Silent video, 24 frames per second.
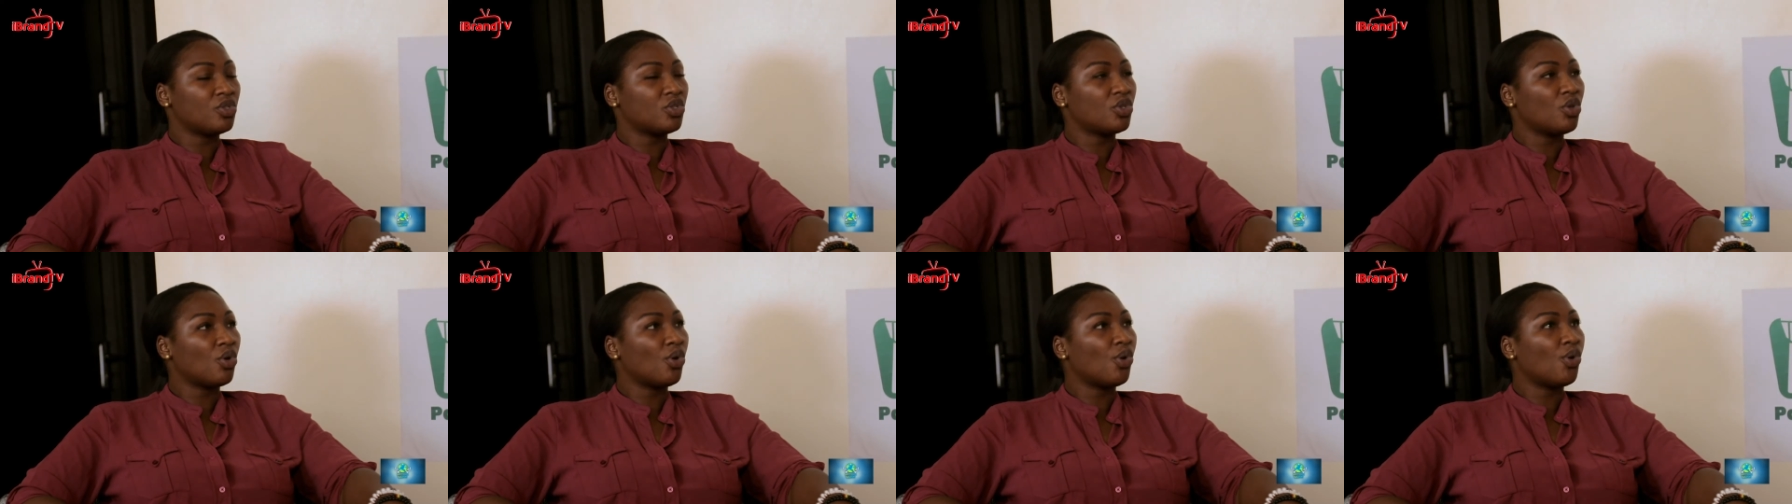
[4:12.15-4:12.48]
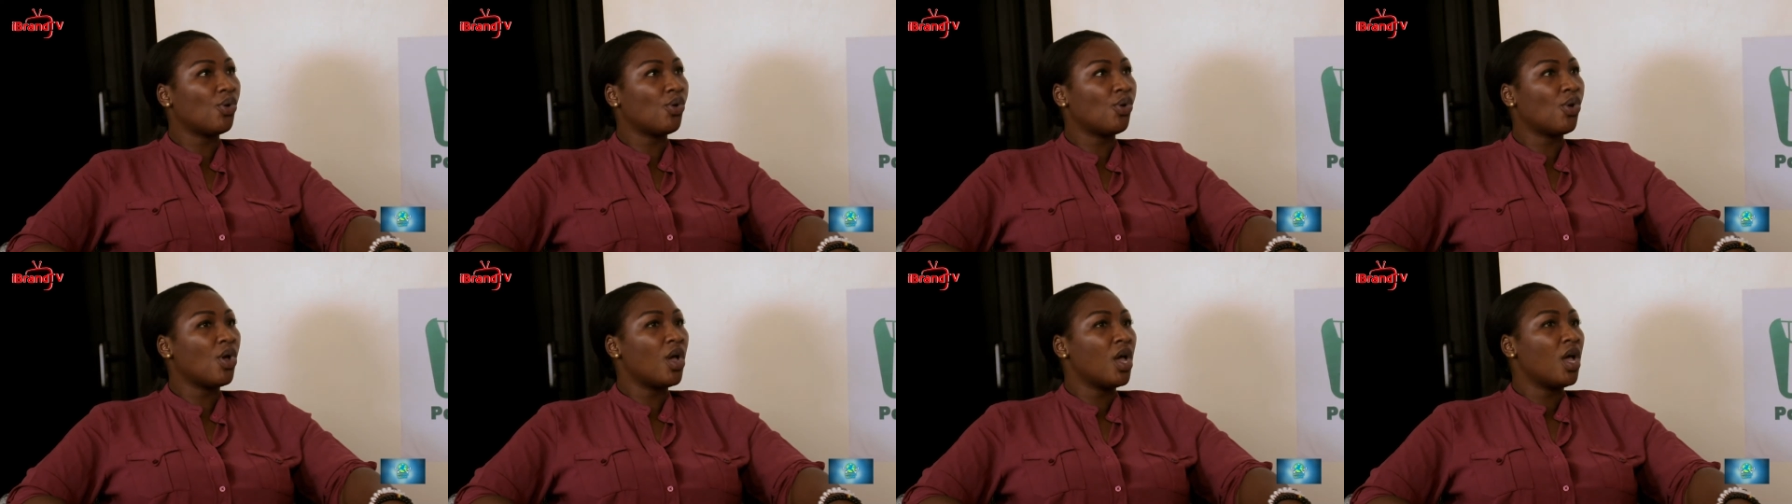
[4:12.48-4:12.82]

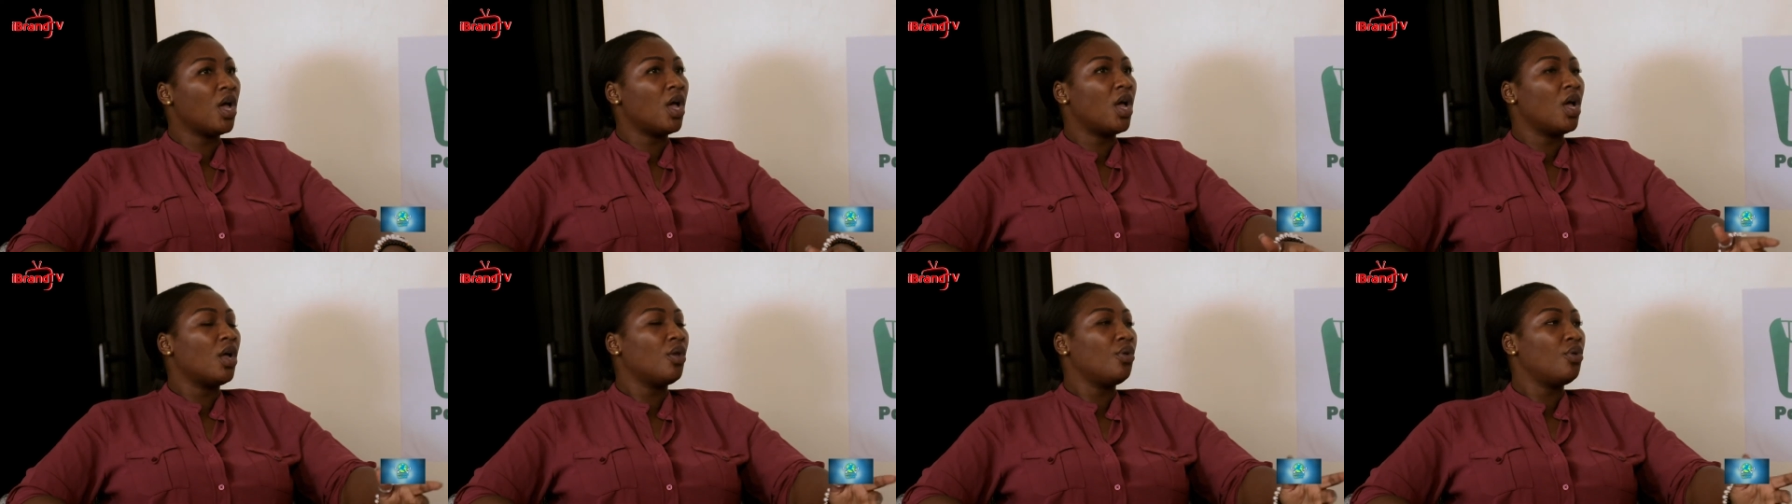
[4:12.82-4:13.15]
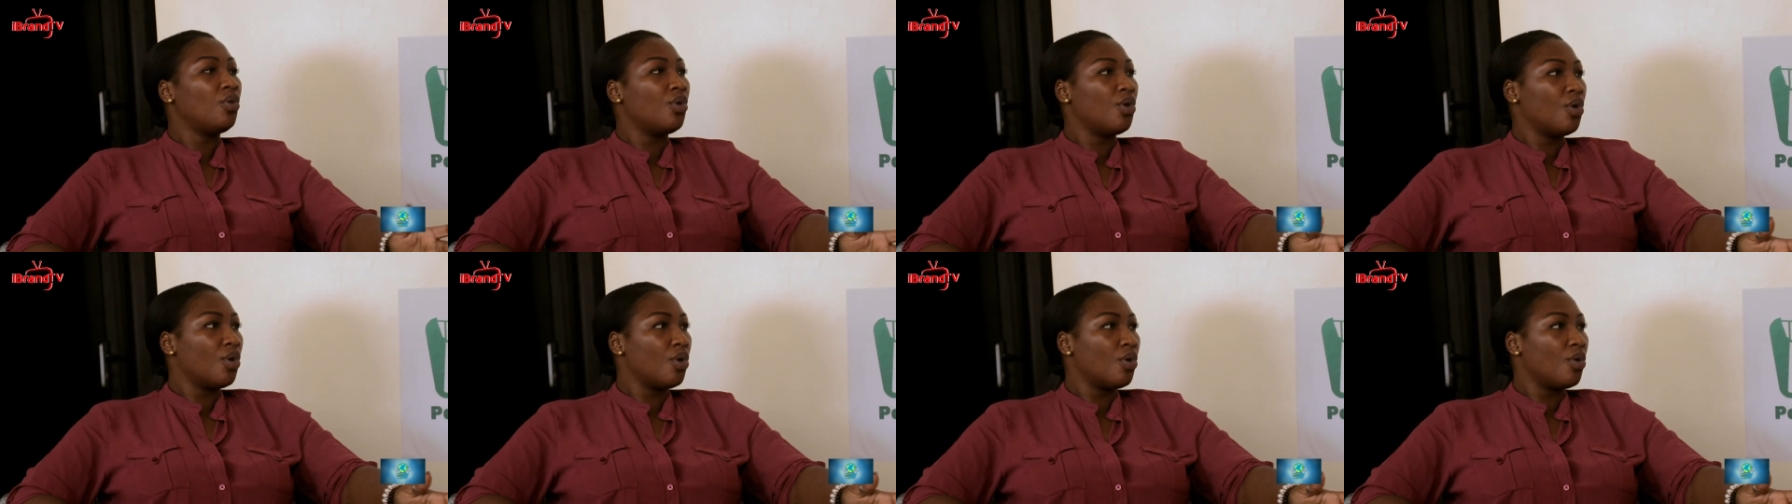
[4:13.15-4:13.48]
So
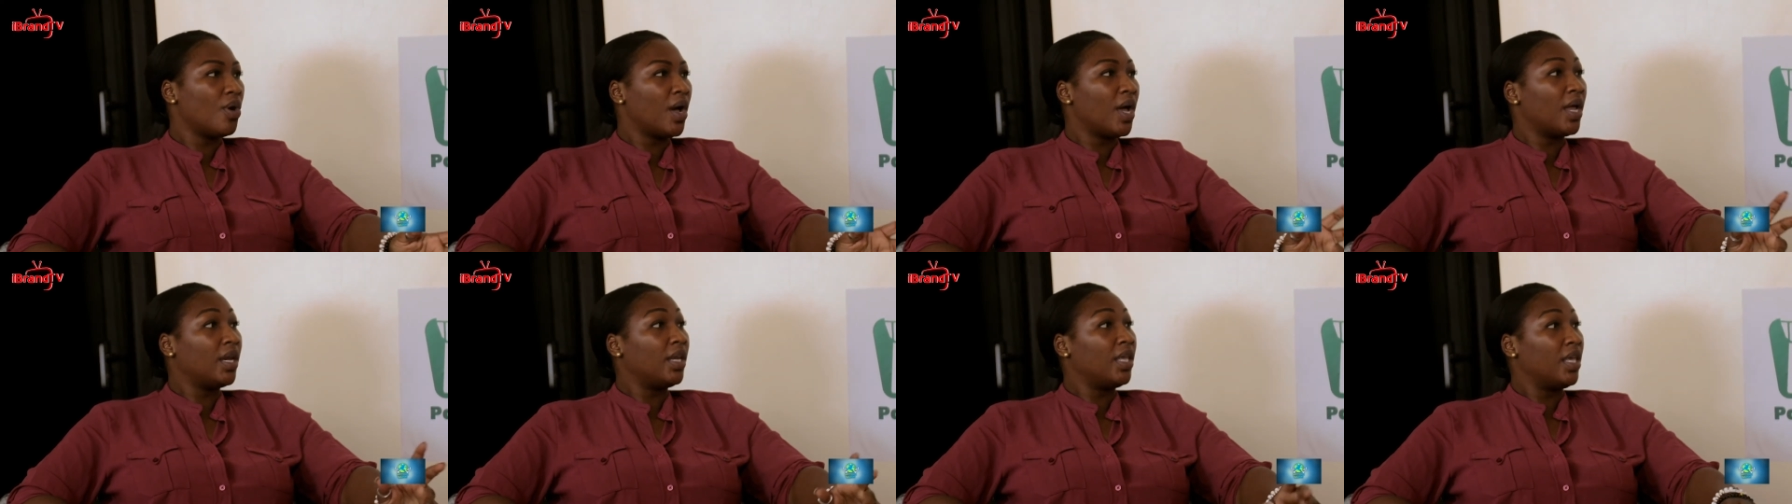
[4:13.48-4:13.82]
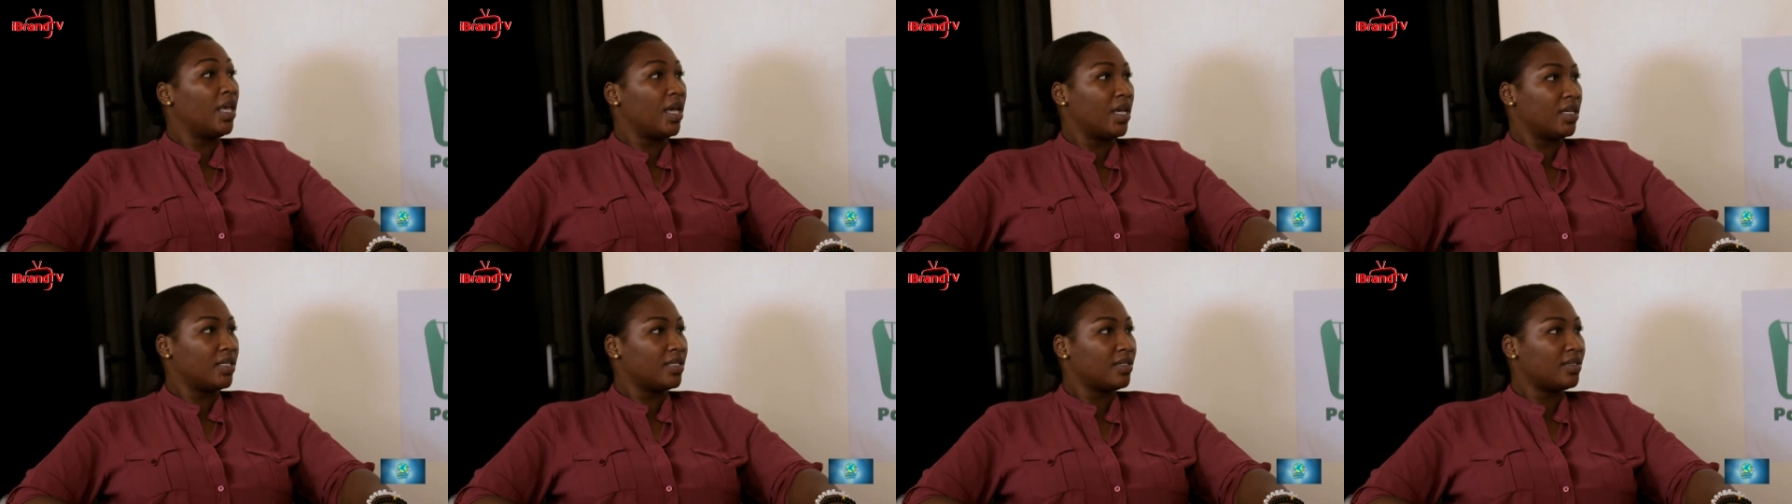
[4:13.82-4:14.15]
no
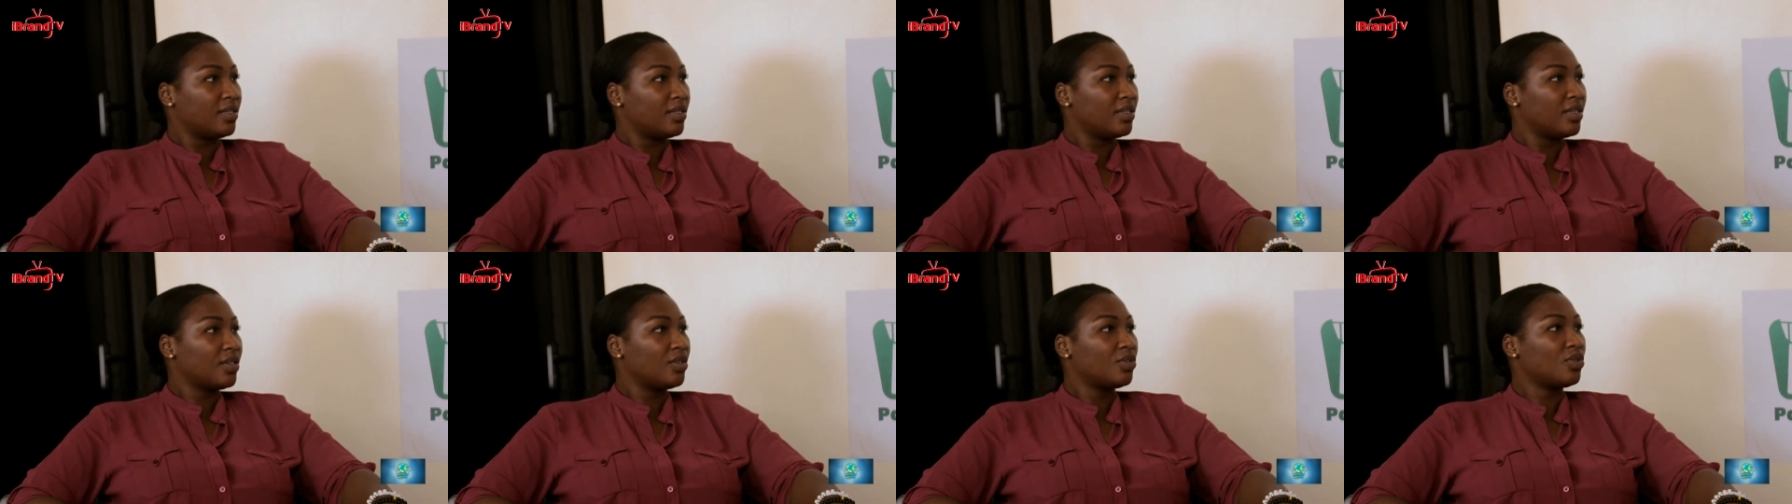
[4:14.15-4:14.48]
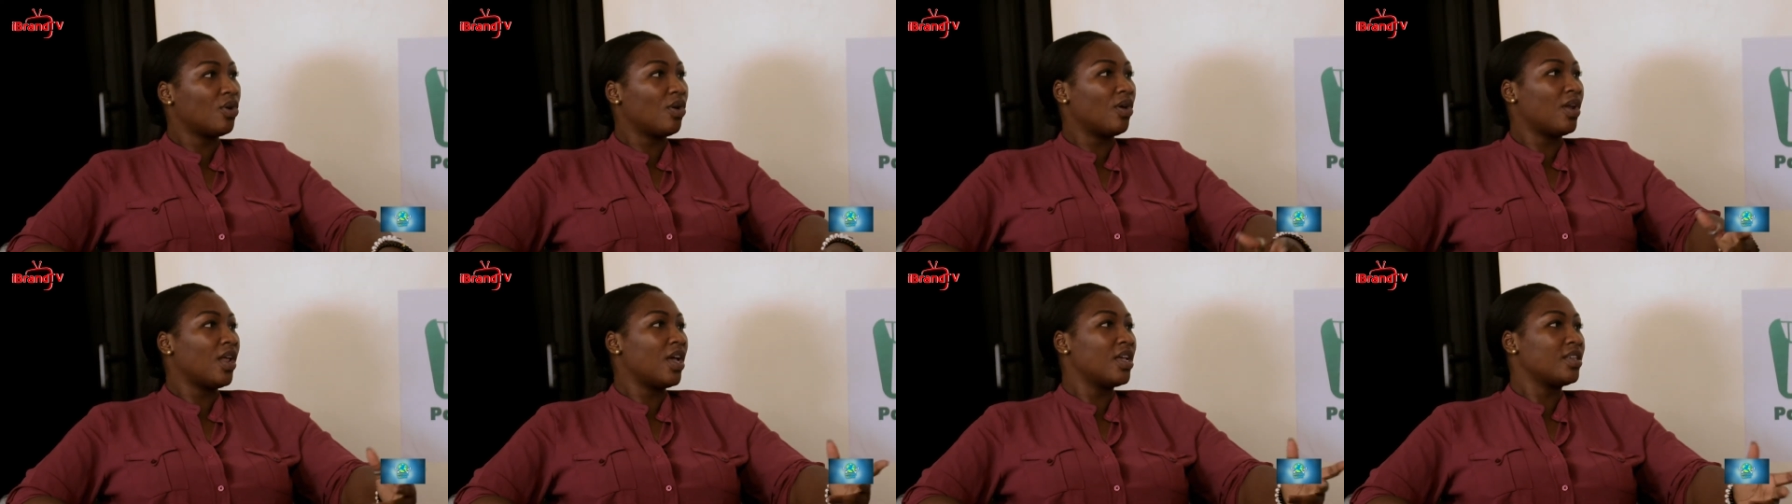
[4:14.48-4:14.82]
and yes.
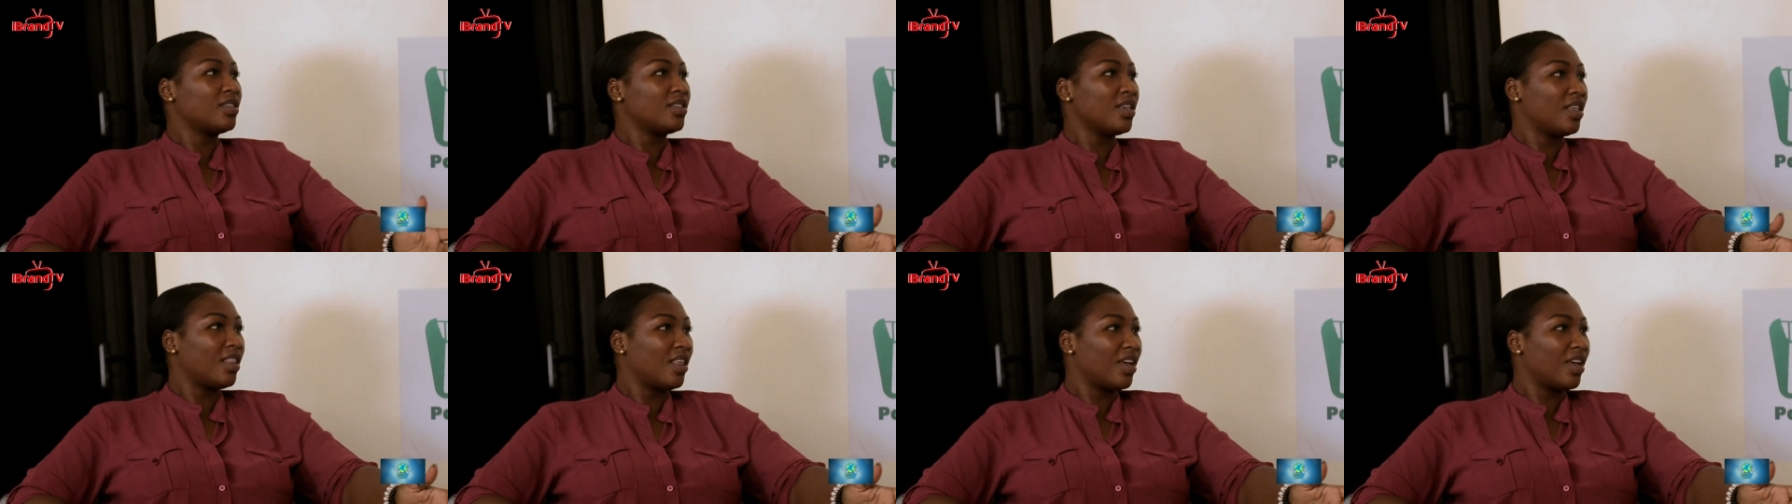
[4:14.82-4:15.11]
So I'll answer